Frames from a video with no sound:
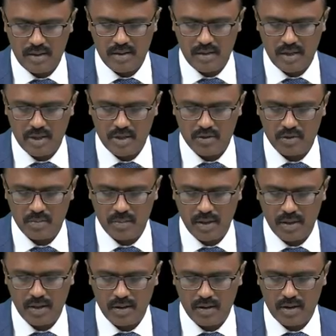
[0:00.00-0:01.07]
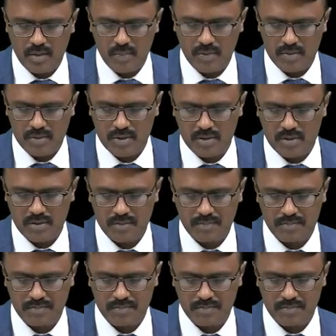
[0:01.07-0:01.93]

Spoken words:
they should be opposite.